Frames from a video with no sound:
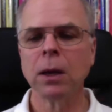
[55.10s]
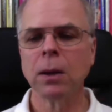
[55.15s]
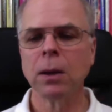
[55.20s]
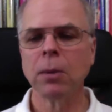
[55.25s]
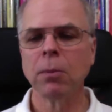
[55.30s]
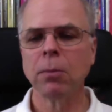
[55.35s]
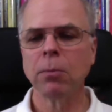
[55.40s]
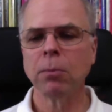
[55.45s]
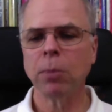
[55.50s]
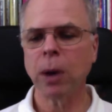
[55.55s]

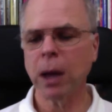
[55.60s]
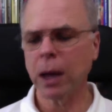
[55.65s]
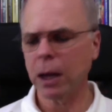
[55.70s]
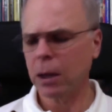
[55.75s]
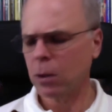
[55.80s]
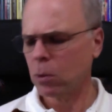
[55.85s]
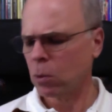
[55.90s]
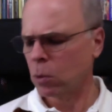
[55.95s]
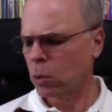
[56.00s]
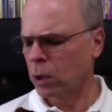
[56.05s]

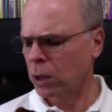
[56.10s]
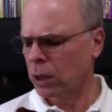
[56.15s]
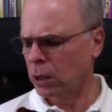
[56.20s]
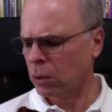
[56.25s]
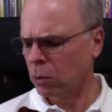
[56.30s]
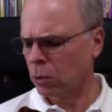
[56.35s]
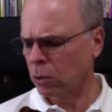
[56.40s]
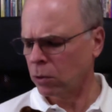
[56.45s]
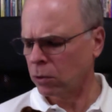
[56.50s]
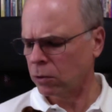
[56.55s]
but Willie
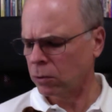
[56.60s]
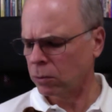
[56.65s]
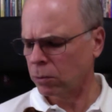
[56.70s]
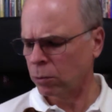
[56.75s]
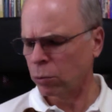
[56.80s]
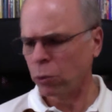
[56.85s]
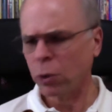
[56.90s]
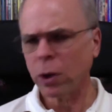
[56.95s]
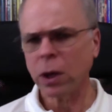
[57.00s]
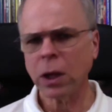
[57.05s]
was
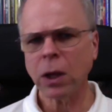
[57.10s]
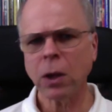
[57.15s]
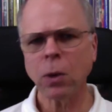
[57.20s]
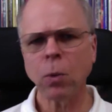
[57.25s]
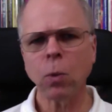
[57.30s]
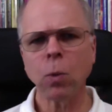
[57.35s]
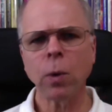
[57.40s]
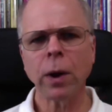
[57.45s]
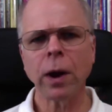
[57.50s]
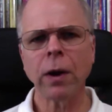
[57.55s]
pretty
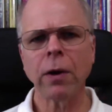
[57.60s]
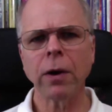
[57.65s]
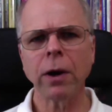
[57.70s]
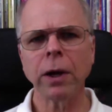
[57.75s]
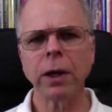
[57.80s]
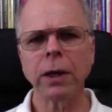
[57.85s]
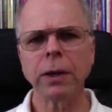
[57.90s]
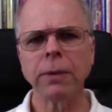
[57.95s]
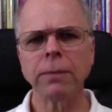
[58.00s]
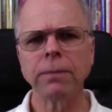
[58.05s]

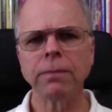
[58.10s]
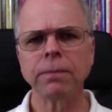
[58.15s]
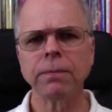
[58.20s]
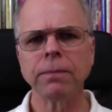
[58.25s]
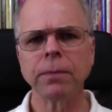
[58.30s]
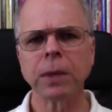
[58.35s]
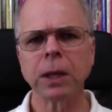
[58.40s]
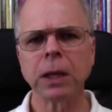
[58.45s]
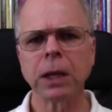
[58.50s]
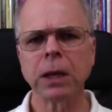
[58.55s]
wary,
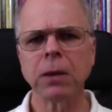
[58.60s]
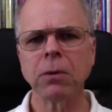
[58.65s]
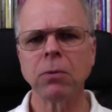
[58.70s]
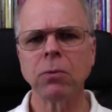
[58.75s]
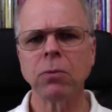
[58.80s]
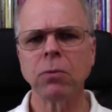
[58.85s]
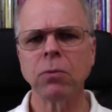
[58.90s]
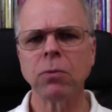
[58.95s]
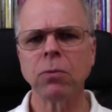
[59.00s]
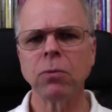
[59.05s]

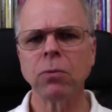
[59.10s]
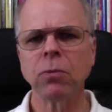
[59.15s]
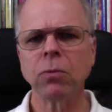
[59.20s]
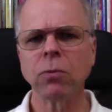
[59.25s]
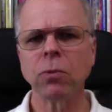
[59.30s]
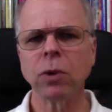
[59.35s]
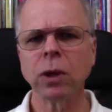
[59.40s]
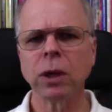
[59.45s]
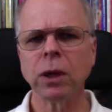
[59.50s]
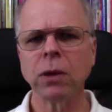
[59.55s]
didn't
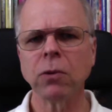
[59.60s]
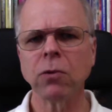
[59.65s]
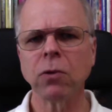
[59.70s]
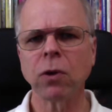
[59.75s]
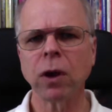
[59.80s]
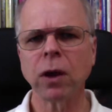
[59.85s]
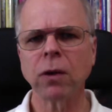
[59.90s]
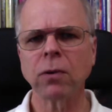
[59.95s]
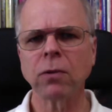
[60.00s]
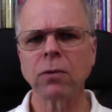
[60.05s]
really
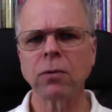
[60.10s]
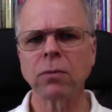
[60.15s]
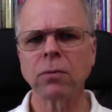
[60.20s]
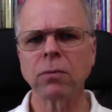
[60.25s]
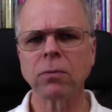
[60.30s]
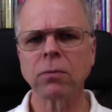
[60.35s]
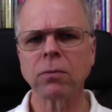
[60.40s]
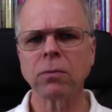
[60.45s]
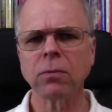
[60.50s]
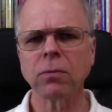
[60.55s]
trust
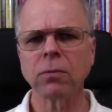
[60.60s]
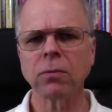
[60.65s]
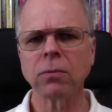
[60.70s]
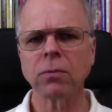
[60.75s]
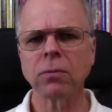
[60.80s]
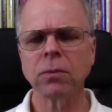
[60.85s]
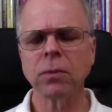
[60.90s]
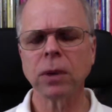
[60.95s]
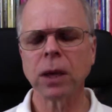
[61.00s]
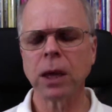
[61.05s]

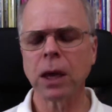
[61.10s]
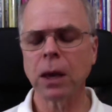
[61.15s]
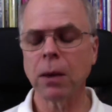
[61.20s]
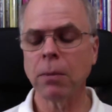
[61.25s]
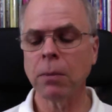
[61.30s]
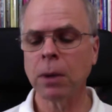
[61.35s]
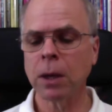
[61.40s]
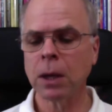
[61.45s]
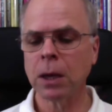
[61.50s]
him,